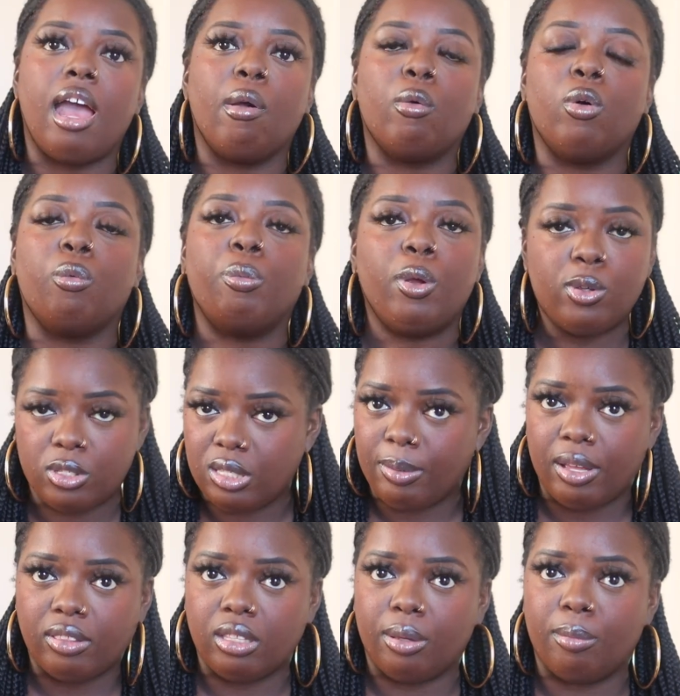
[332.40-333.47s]
I will post
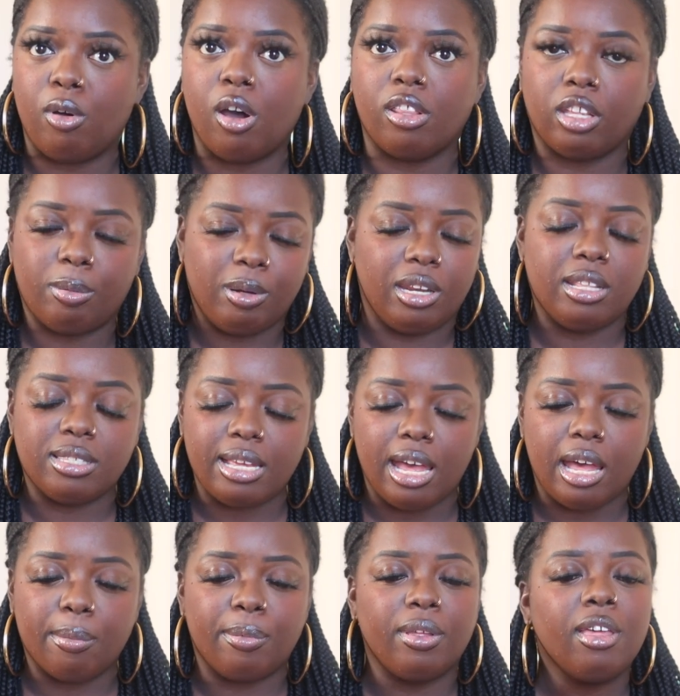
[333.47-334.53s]
about them on the community
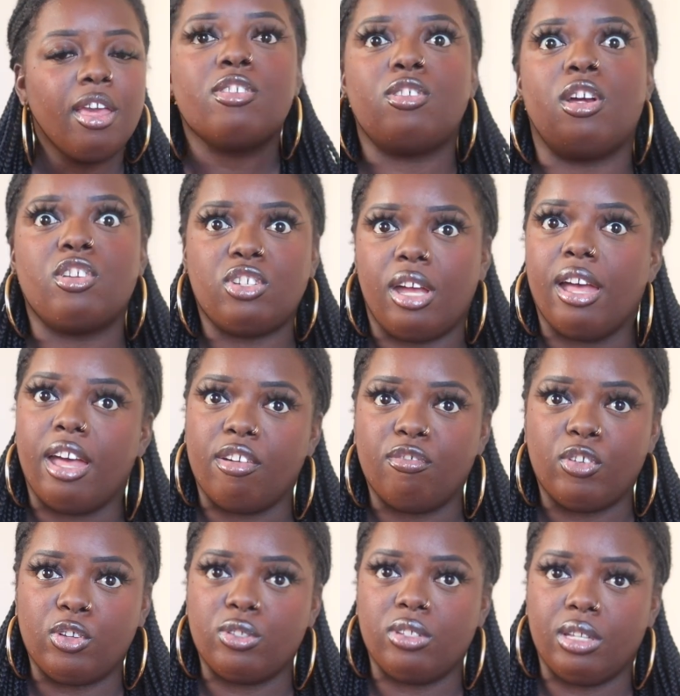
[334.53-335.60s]
tab so that y'all have
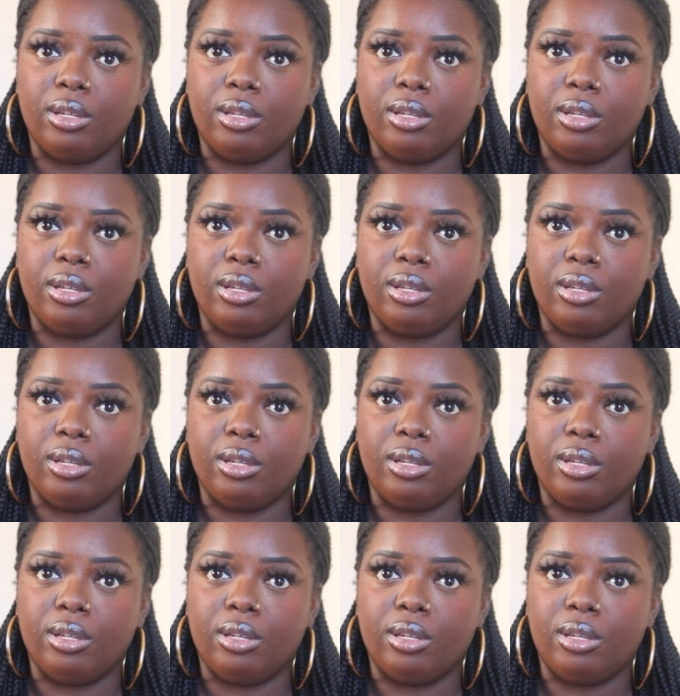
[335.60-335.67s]
first